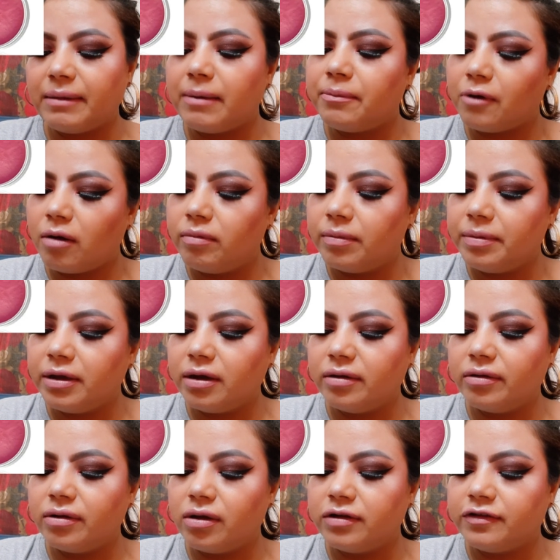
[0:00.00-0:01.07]
I'm probably gonna
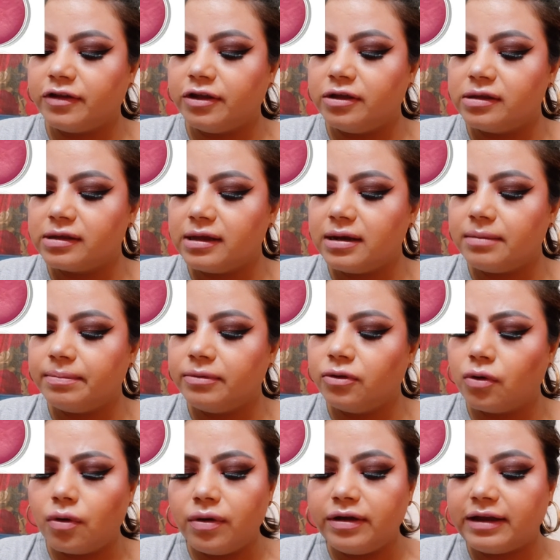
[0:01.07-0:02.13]
not use it,
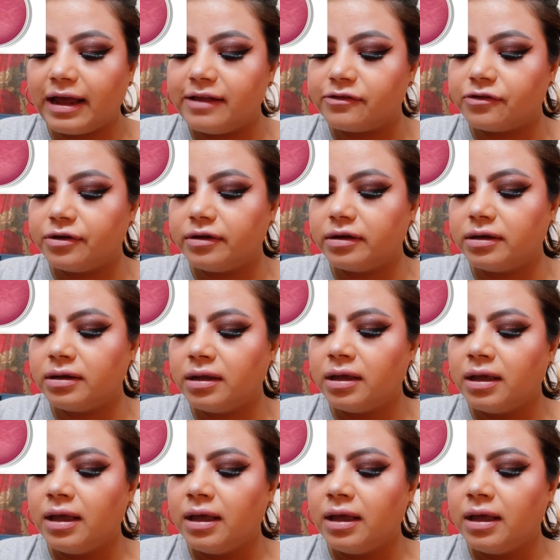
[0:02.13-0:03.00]
though it has written